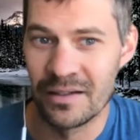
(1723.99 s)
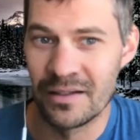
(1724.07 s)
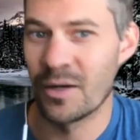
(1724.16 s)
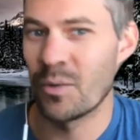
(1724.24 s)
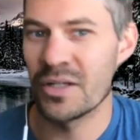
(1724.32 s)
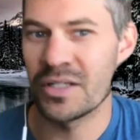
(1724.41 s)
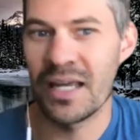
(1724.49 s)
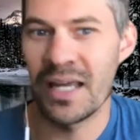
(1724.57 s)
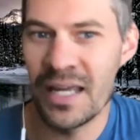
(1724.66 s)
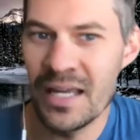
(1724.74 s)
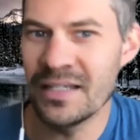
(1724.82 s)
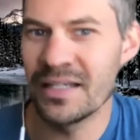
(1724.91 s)
There was a
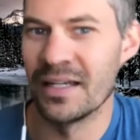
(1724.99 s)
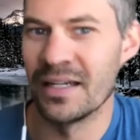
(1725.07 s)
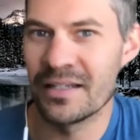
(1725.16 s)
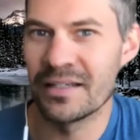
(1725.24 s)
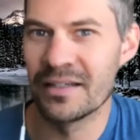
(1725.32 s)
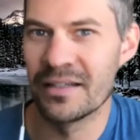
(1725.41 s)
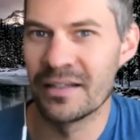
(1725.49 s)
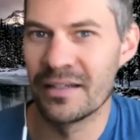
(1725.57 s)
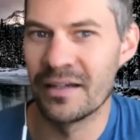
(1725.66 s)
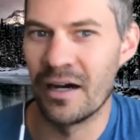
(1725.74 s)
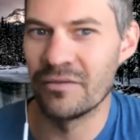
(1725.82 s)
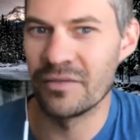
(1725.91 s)
hint in it
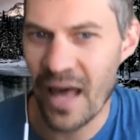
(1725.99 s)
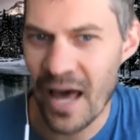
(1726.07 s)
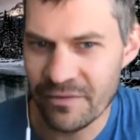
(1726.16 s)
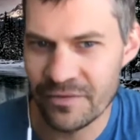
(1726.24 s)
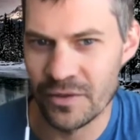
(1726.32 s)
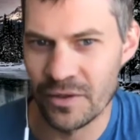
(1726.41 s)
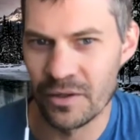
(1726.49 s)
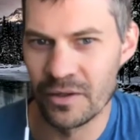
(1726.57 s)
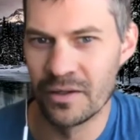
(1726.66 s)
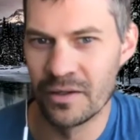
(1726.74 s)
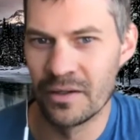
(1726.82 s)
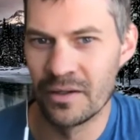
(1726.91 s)
of
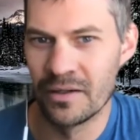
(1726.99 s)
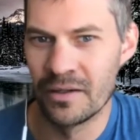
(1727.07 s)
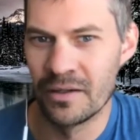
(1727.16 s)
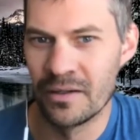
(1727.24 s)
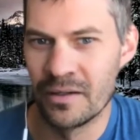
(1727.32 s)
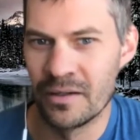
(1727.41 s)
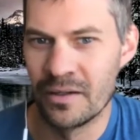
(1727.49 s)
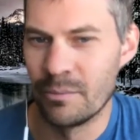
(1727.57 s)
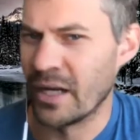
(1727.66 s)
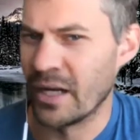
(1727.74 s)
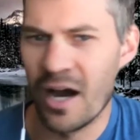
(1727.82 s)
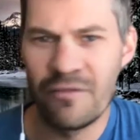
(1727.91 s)
laughter,
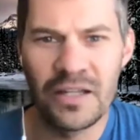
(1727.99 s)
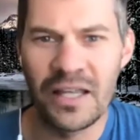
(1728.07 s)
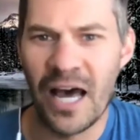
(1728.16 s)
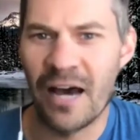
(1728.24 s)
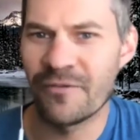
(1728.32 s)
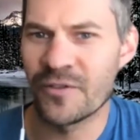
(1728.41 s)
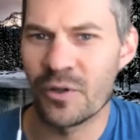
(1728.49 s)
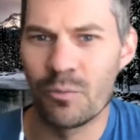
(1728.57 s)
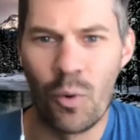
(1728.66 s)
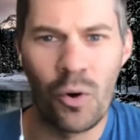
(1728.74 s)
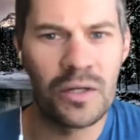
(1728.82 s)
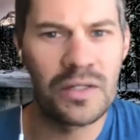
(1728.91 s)
but of a
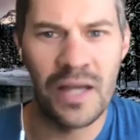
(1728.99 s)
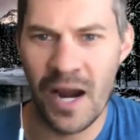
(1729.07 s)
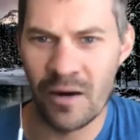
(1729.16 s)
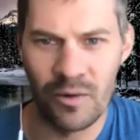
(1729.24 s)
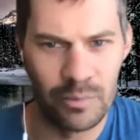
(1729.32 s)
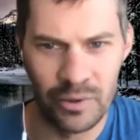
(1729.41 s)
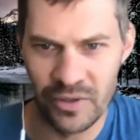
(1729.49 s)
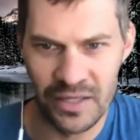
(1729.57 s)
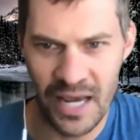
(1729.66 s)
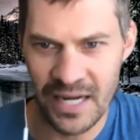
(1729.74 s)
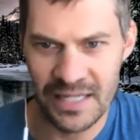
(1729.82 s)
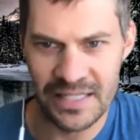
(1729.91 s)
laughter more terrible
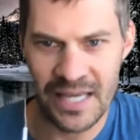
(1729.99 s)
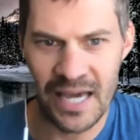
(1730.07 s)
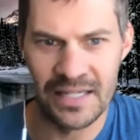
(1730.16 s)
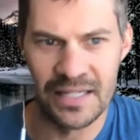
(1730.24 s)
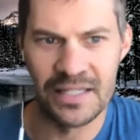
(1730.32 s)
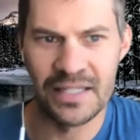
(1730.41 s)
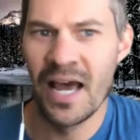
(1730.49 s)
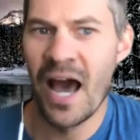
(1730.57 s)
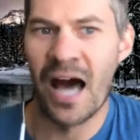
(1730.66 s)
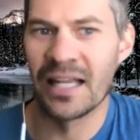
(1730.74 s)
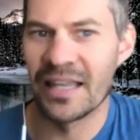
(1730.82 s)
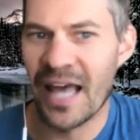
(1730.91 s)
than any sadness,
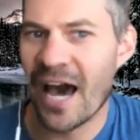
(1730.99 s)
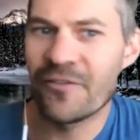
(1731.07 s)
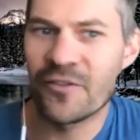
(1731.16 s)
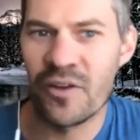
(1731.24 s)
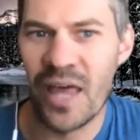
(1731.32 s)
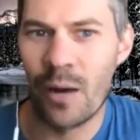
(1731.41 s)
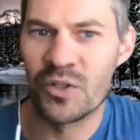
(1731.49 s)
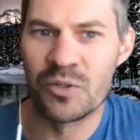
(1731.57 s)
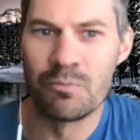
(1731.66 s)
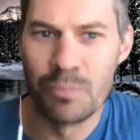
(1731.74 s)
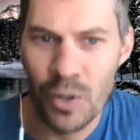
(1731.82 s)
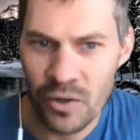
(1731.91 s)
a laughter that
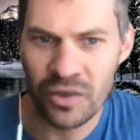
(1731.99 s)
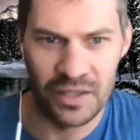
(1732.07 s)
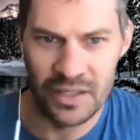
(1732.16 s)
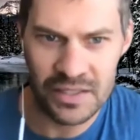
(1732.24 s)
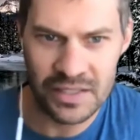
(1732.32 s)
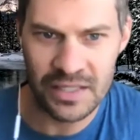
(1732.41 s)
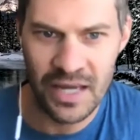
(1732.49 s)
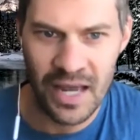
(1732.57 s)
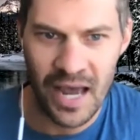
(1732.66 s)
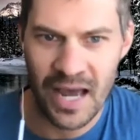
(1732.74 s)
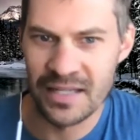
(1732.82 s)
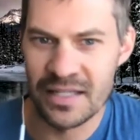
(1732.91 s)
was mirthless
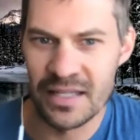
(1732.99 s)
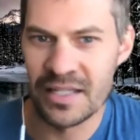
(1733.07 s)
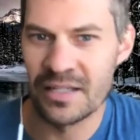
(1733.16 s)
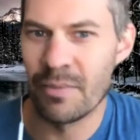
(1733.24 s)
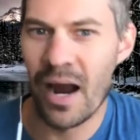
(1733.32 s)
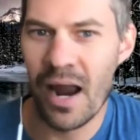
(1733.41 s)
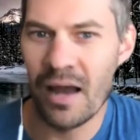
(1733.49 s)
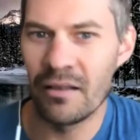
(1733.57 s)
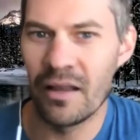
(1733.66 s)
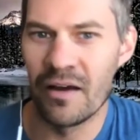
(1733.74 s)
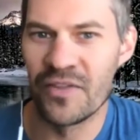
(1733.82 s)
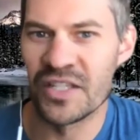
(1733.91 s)
as the
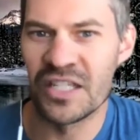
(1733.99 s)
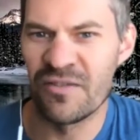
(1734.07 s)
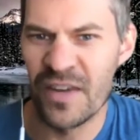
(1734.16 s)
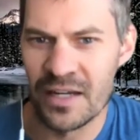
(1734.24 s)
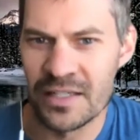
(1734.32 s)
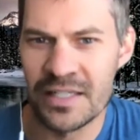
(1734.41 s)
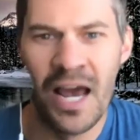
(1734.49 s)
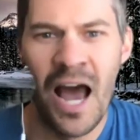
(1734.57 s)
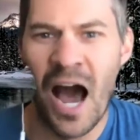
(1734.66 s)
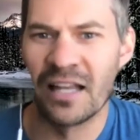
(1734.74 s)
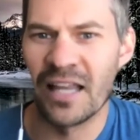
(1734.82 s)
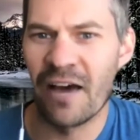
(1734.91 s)
smile of the Sphinx,
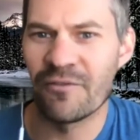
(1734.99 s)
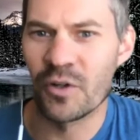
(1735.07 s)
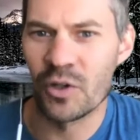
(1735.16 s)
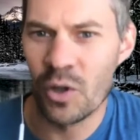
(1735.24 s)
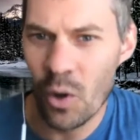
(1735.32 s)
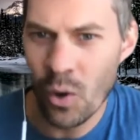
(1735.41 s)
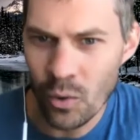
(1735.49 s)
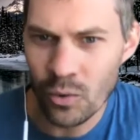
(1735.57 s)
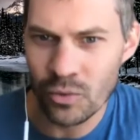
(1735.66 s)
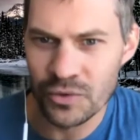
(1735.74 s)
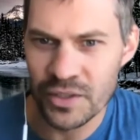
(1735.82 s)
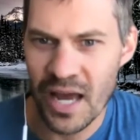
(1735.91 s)
a laughter
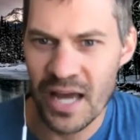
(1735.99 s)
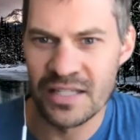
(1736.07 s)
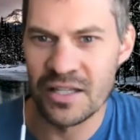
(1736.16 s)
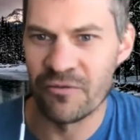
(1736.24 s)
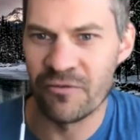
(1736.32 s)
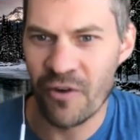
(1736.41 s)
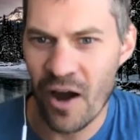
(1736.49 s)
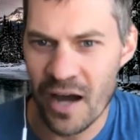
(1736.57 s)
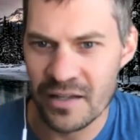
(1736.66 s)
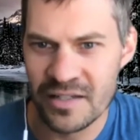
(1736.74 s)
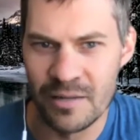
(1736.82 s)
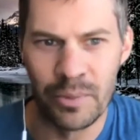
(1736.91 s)
cold as the
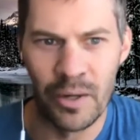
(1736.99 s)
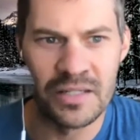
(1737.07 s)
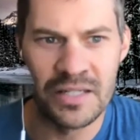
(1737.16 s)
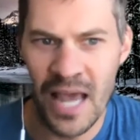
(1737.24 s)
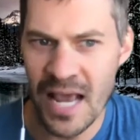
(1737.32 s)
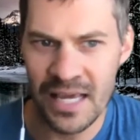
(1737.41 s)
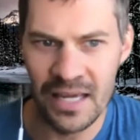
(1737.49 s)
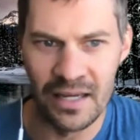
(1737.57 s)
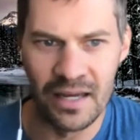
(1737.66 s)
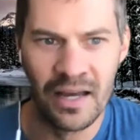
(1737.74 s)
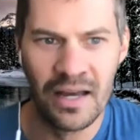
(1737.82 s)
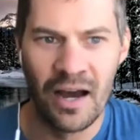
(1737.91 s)
frost and
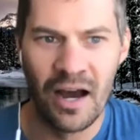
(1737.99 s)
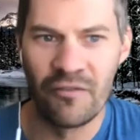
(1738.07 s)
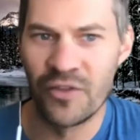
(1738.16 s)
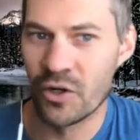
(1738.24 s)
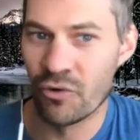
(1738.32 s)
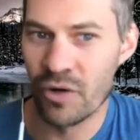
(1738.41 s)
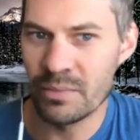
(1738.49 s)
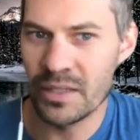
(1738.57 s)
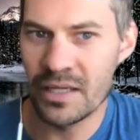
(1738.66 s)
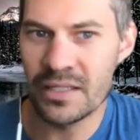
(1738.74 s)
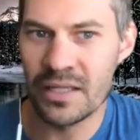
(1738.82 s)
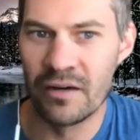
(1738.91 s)
partaking of the
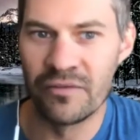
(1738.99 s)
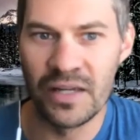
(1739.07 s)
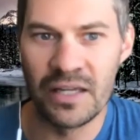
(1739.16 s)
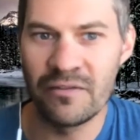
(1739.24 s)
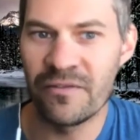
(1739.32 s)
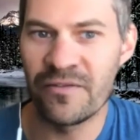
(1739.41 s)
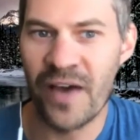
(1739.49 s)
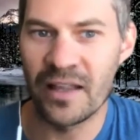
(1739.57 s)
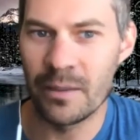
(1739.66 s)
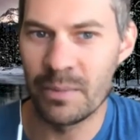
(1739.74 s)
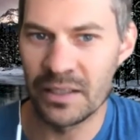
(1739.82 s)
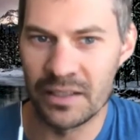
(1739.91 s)
grimness of
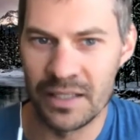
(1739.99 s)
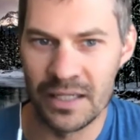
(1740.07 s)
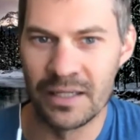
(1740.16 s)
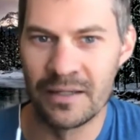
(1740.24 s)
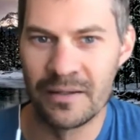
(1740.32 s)
infallibility.